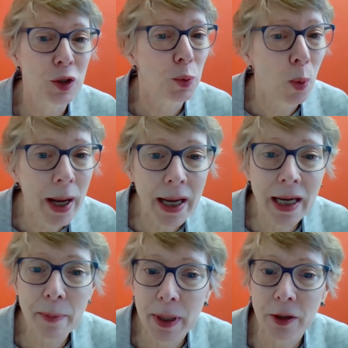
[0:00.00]
It's
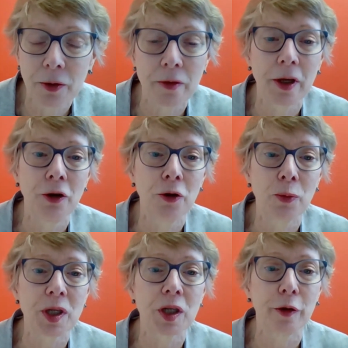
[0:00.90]
way bigger than
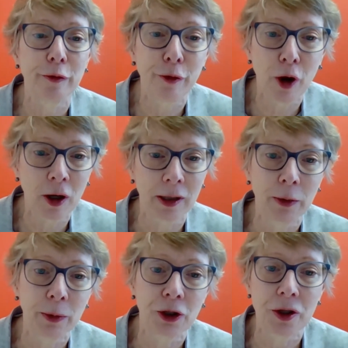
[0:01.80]
your risk of
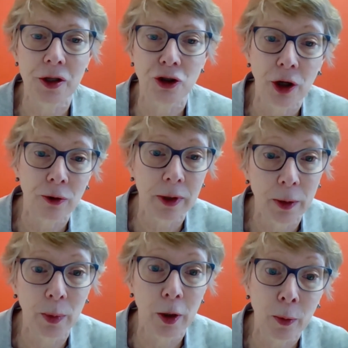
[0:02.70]
falling, which is
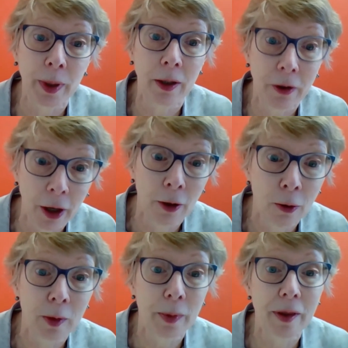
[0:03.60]
generally where we
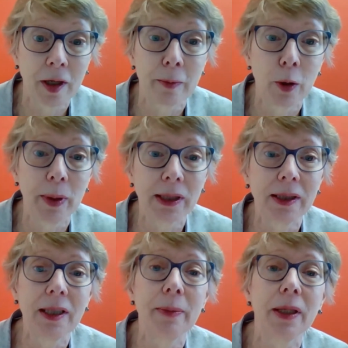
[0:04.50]
go when we think of
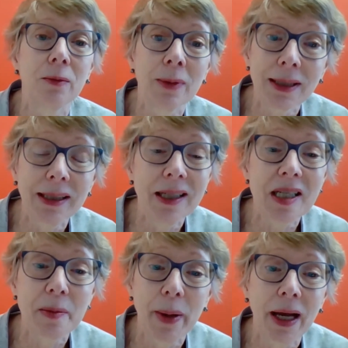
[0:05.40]
mobility, but really
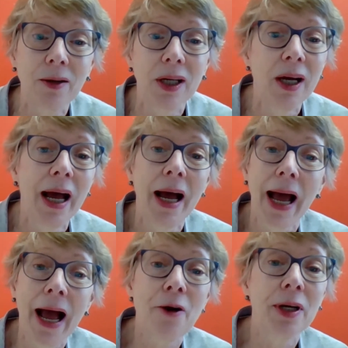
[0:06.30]
it's about
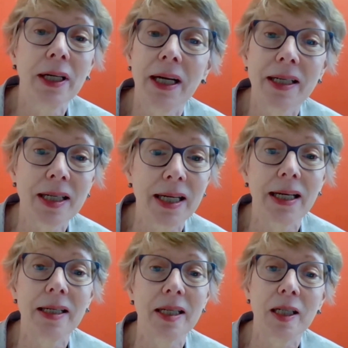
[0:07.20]
how can I
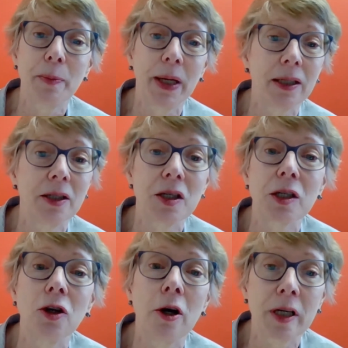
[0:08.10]
stay as independent
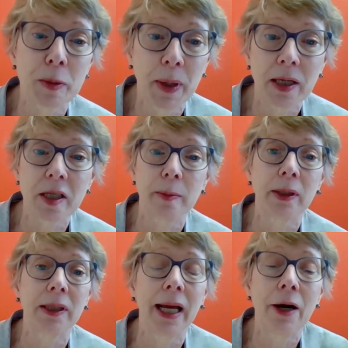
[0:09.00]
as long as
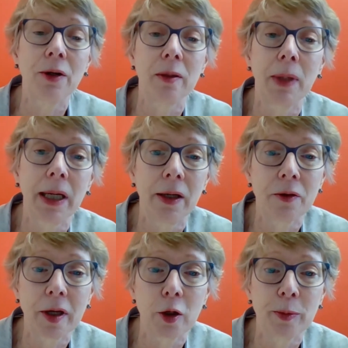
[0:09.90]
possible and how can my
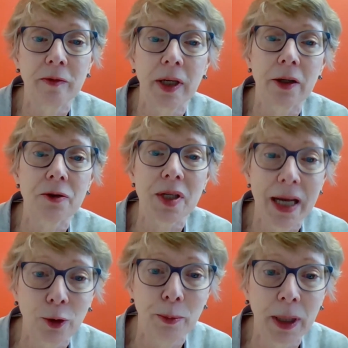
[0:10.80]
healthcare providers
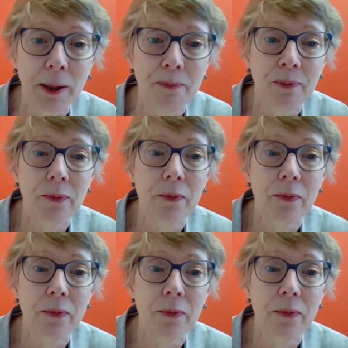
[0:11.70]
help me?